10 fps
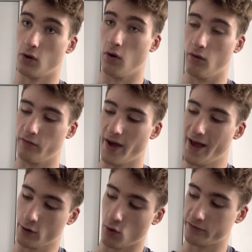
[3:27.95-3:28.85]
of
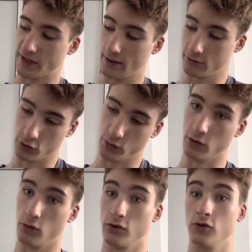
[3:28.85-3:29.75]
aircraft altitude in
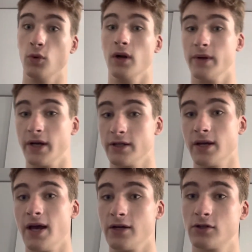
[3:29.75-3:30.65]
order to eliminate
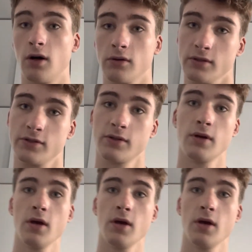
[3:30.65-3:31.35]
air targets.